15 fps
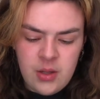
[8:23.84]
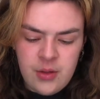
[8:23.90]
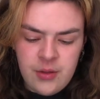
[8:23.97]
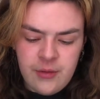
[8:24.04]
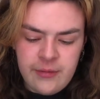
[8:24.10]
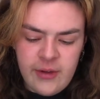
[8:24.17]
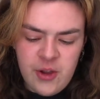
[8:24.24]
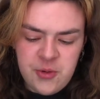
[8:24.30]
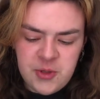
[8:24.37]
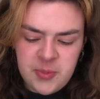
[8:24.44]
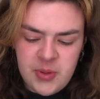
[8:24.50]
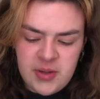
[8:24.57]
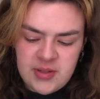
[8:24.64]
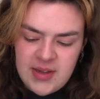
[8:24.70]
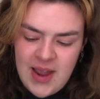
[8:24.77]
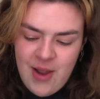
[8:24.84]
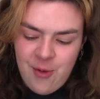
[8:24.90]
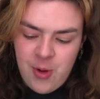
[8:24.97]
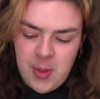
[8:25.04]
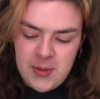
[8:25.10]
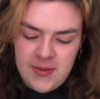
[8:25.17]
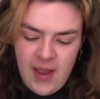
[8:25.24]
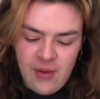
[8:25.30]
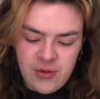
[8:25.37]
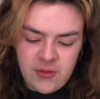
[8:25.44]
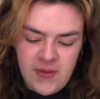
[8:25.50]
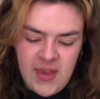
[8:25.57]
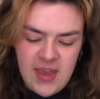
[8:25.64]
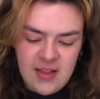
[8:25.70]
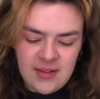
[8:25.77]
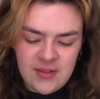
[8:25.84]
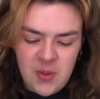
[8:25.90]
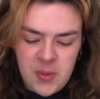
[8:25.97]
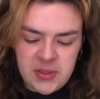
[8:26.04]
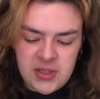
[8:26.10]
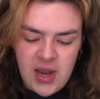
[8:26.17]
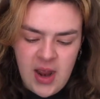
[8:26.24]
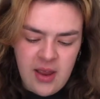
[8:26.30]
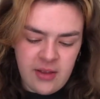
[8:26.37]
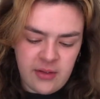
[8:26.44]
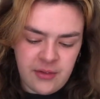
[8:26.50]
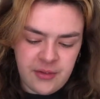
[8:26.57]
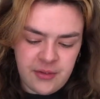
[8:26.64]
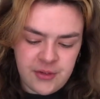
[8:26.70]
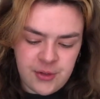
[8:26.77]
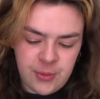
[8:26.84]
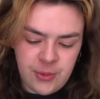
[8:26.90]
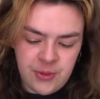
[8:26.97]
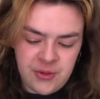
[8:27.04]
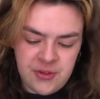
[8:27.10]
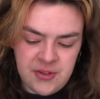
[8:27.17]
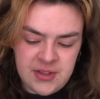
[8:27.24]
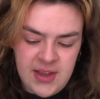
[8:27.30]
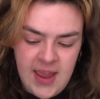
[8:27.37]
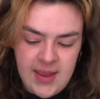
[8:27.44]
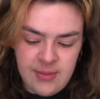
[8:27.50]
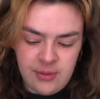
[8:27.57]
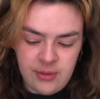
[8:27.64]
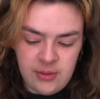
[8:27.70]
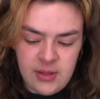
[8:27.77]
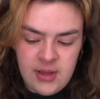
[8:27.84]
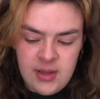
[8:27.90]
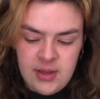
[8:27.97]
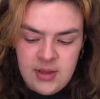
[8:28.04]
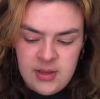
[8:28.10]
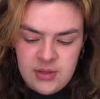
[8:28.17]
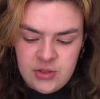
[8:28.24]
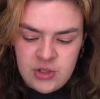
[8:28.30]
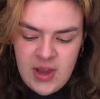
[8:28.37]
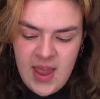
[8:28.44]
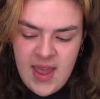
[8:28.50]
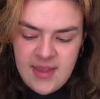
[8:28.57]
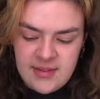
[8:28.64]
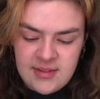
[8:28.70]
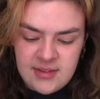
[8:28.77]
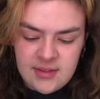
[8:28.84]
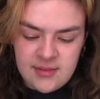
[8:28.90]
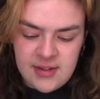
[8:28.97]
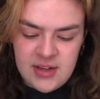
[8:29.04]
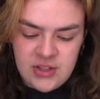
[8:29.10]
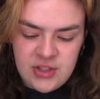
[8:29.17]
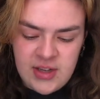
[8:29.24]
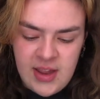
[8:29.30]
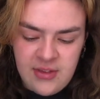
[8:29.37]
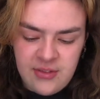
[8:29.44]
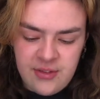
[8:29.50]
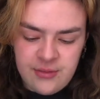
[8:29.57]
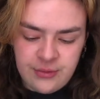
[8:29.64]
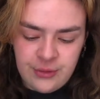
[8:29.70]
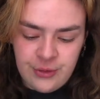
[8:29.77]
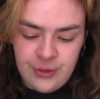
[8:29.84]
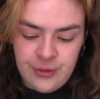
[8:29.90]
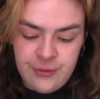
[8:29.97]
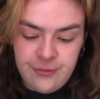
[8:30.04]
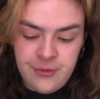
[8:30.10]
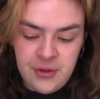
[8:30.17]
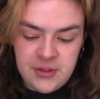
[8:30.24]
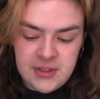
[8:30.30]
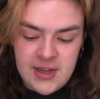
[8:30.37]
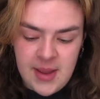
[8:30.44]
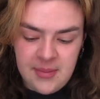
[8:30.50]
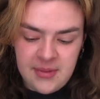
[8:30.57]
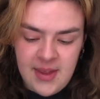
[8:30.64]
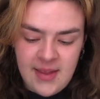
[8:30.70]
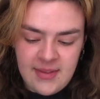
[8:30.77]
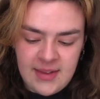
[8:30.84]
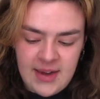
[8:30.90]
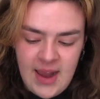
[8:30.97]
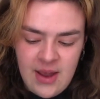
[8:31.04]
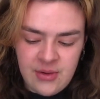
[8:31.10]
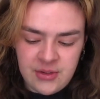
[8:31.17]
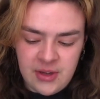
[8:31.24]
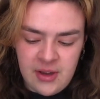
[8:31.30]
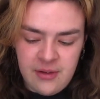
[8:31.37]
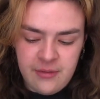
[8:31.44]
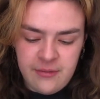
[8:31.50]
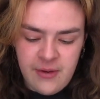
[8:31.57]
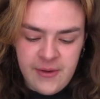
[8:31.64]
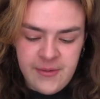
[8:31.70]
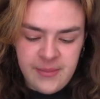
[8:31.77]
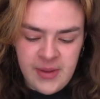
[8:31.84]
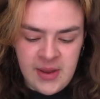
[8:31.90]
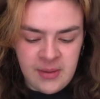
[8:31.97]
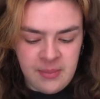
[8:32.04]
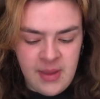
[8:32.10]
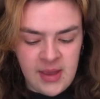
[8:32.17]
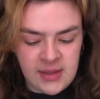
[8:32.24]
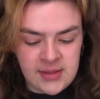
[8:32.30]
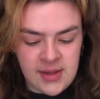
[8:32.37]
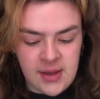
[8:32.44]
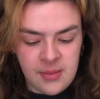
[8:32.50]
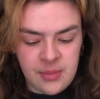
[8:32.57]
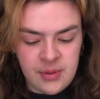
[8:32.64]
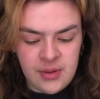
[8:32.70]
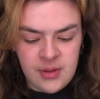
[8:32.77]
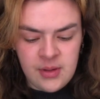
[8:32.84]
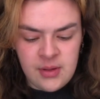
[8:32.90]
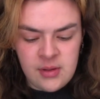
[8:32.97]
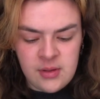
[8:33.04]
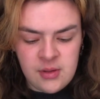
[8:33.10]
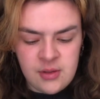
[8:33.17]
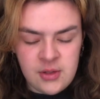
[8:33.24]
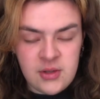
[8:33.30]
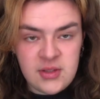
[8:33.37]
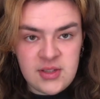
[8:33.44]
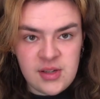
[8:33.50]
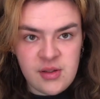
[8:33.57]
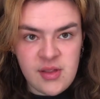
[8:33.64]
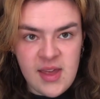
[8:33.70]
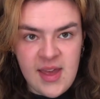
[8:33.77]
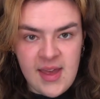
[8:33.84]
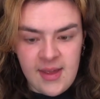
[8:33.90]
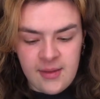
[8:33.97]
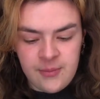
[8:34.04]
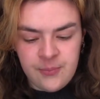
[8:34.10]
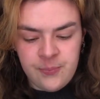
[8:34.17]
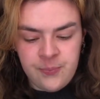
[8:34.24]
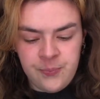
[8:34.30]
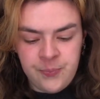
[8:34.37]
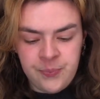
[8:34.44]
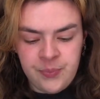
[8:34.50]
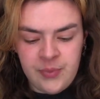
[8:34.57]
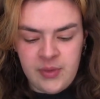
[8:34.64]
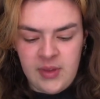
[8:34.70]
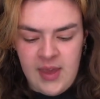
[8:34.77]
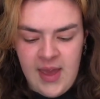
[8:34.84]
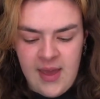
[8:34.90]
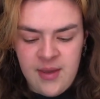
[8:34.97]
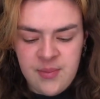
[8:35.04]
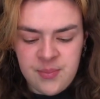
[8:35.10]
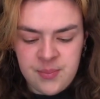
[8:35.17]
The phone was put down and the sound of heels on the tiles towards the table, chairs screeched against the floor, footsteps getting louder, phone being picked up. "You still there?" "Yeah."